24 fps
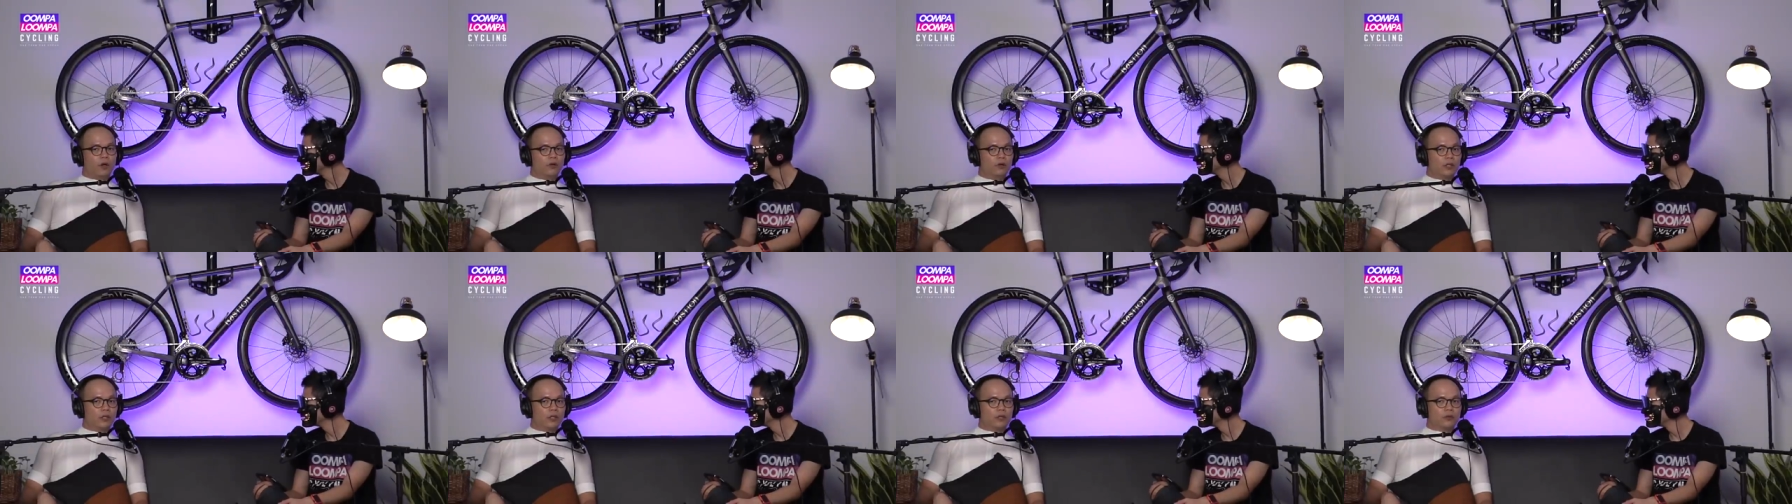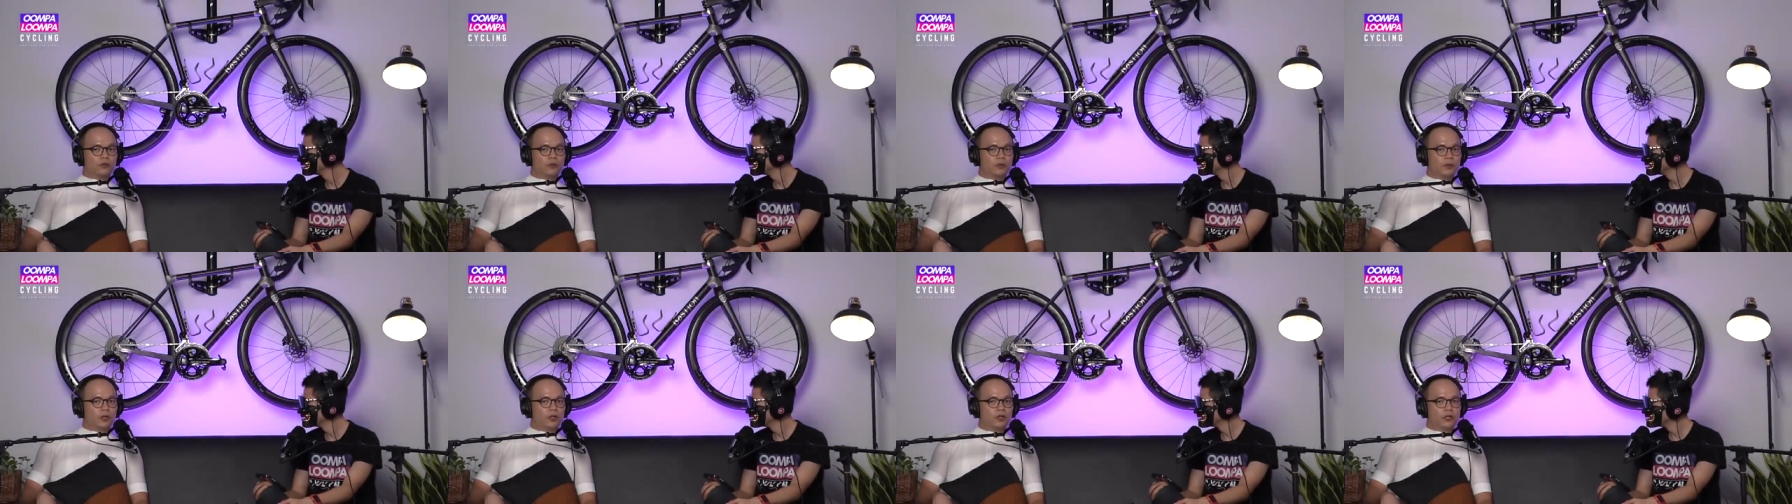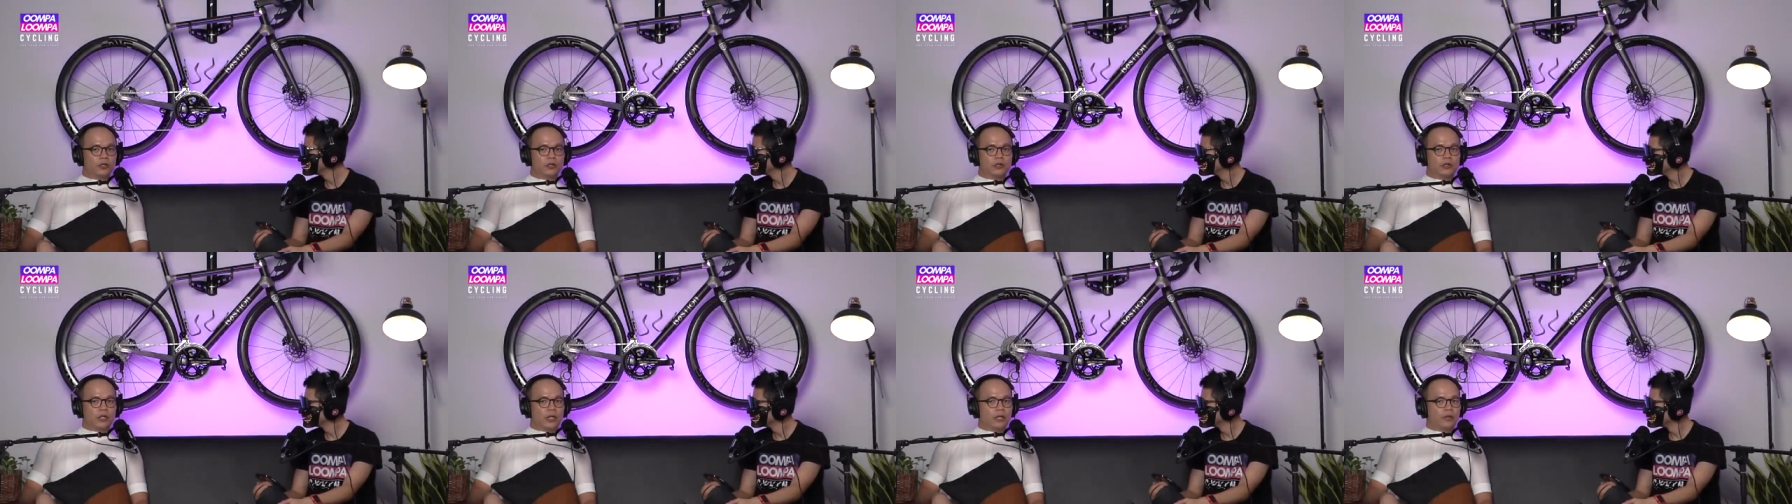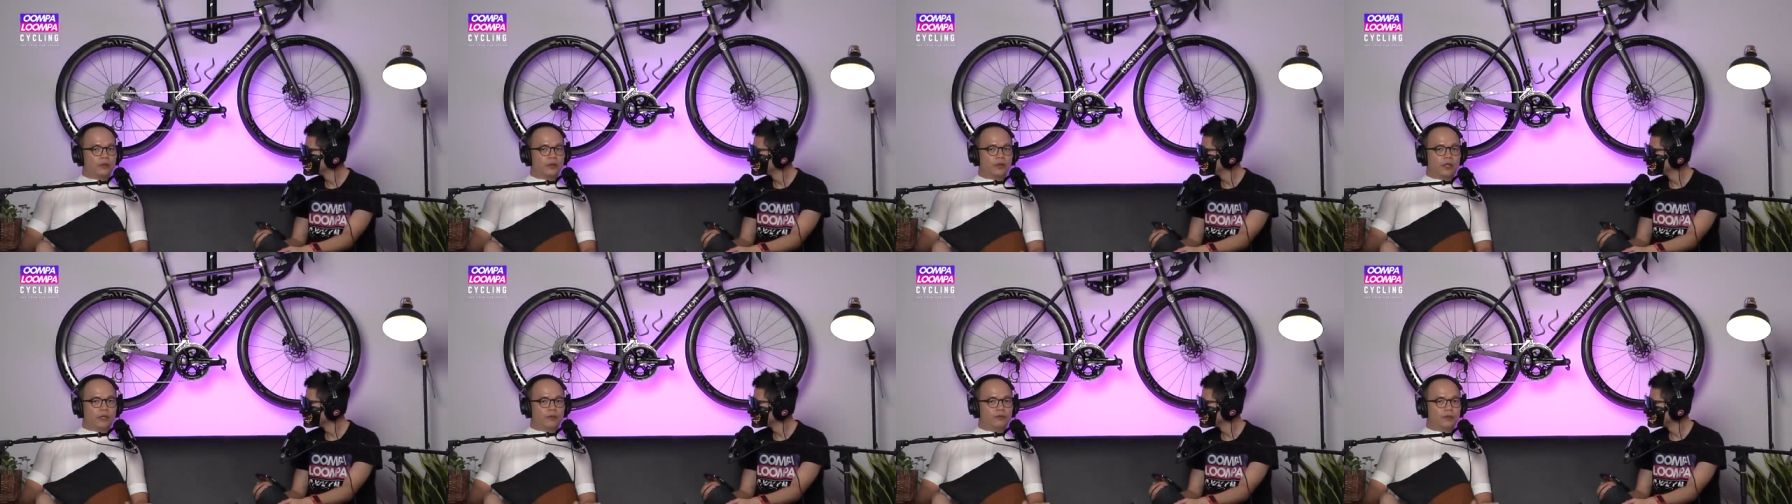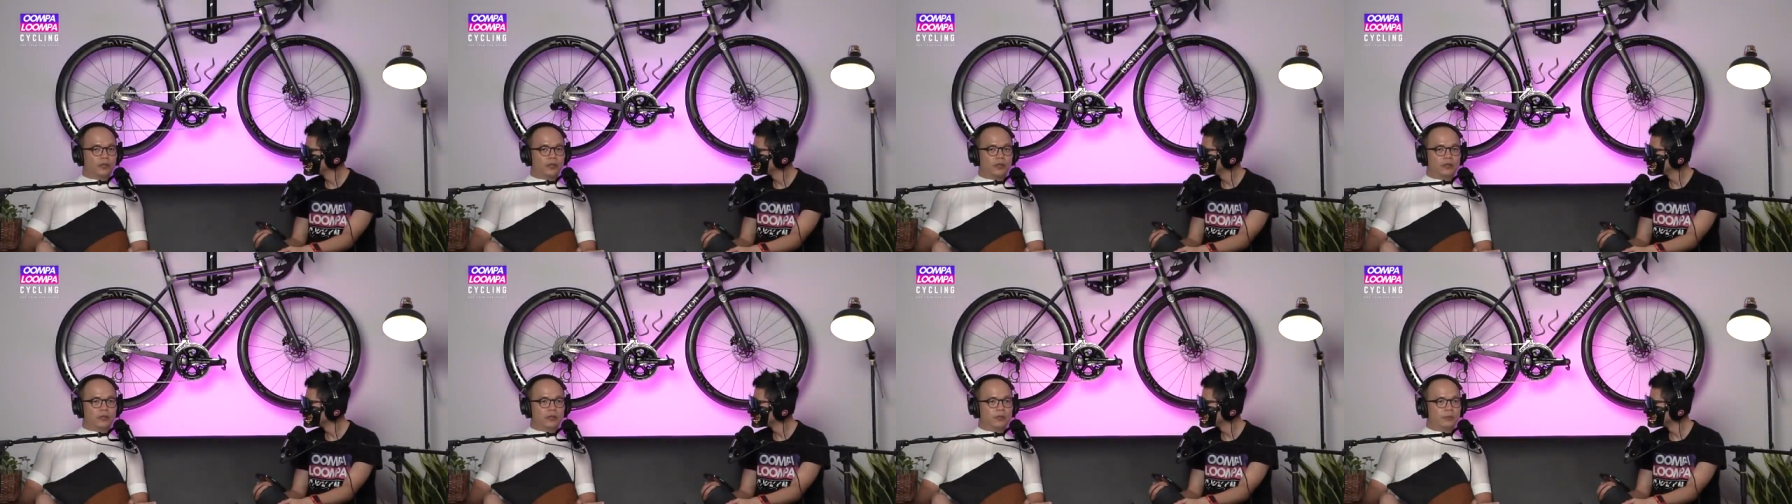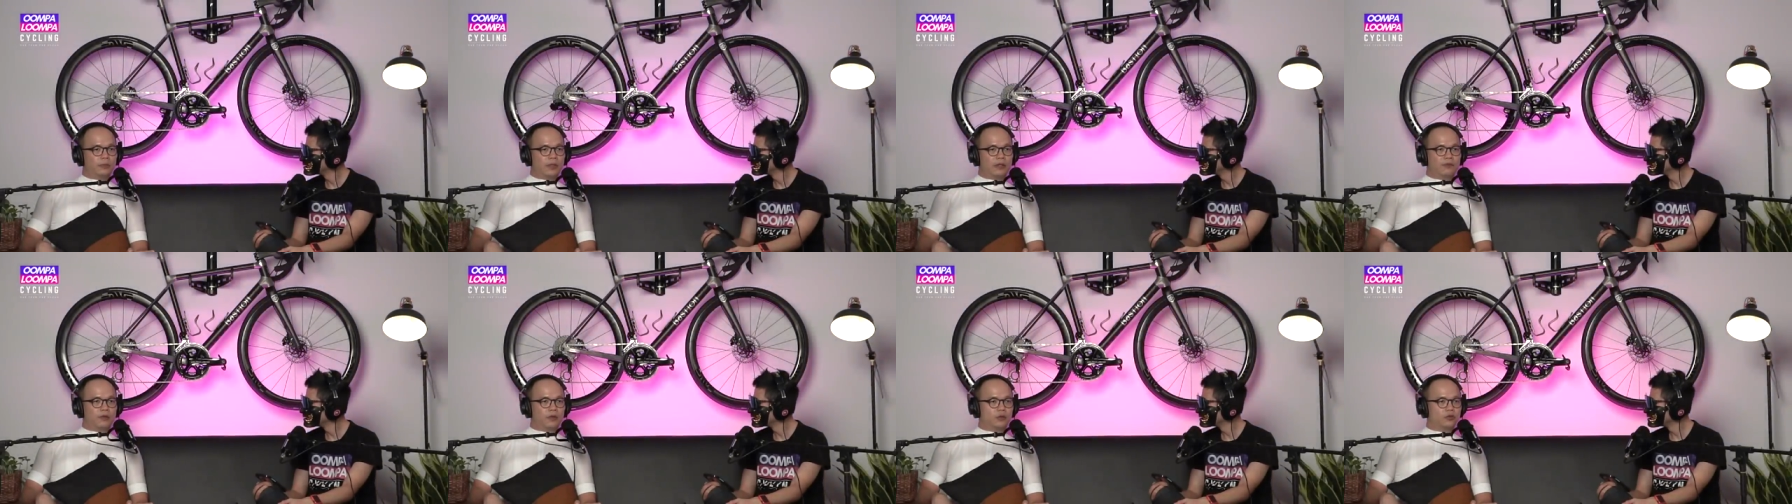Okay, to be honest, I I ridden this
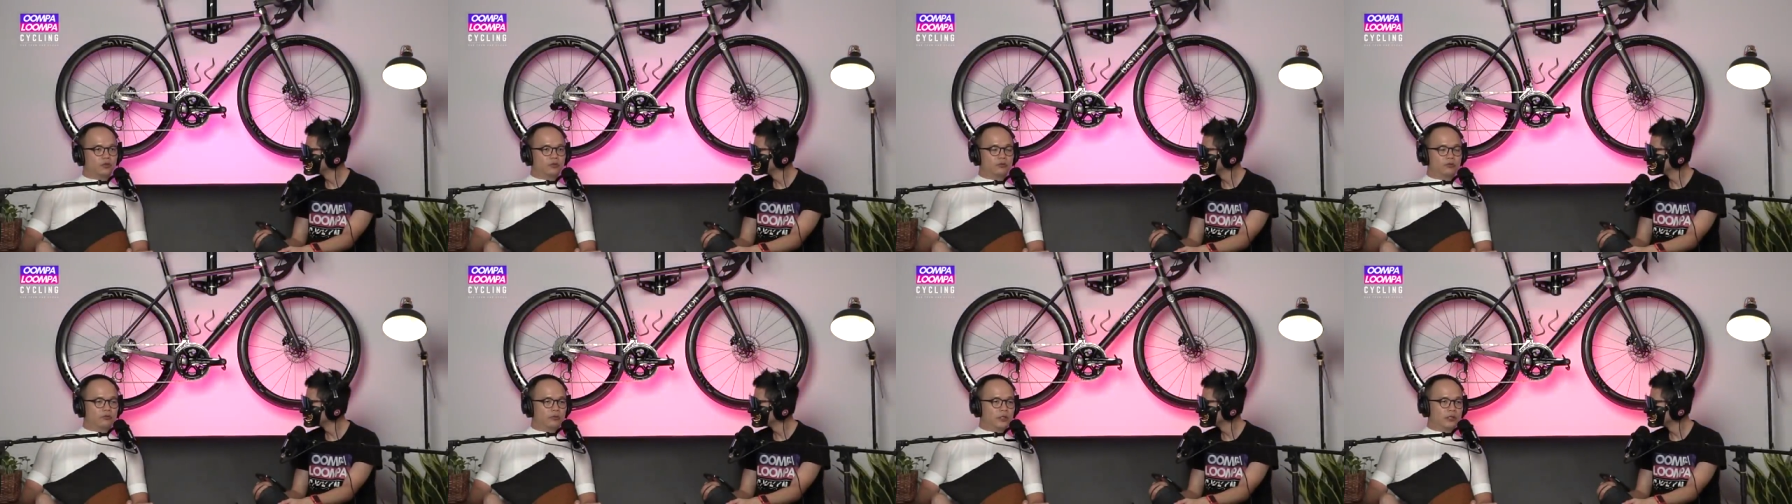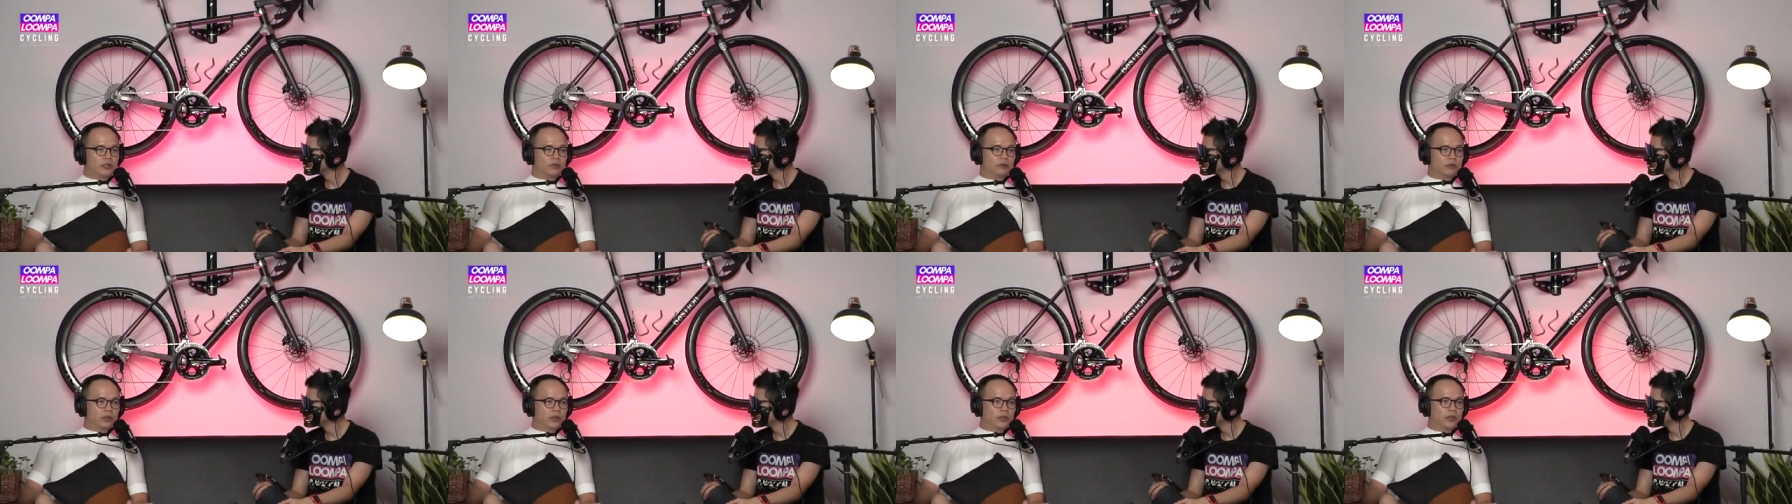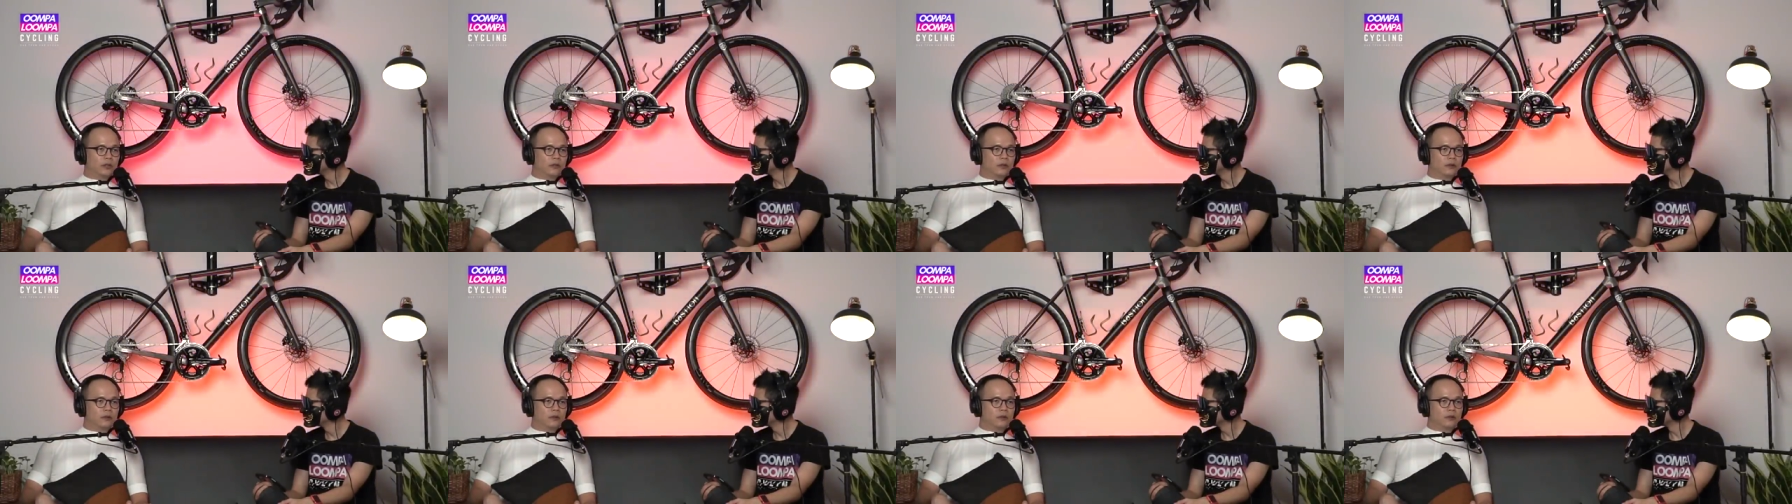bike for two weeks only.